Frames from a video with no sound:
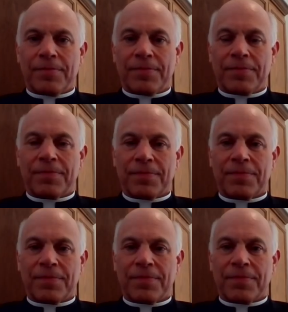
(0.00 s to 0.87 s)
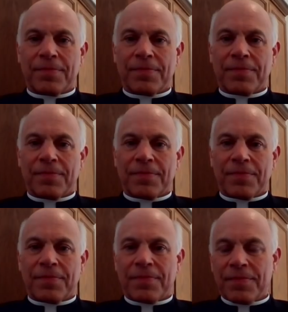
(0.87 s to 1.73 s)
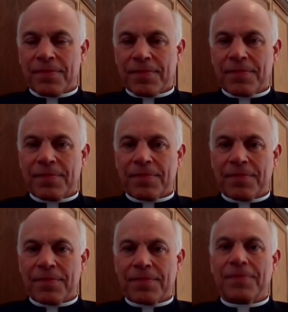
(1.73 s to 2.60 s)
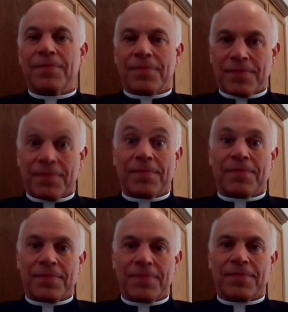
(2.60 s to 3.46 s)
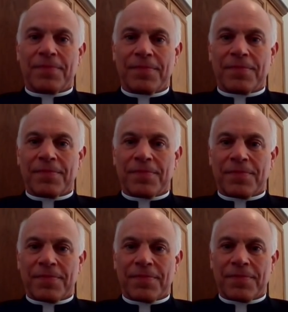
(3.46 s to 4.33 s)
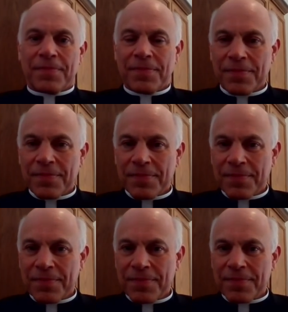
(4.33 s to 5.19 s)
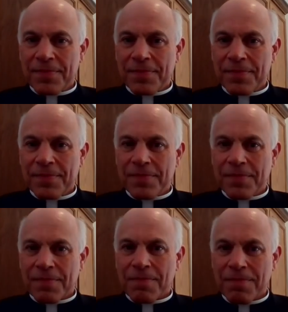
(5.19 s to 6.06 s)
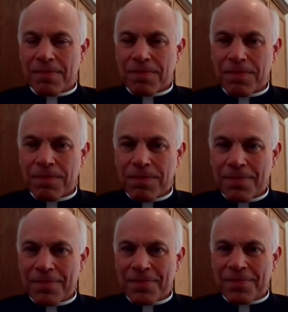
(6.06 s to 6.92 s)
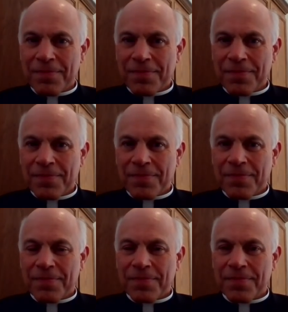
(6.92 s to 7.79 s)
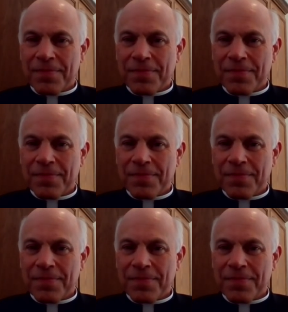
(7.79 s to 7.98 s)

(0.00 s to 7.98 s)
[no speech]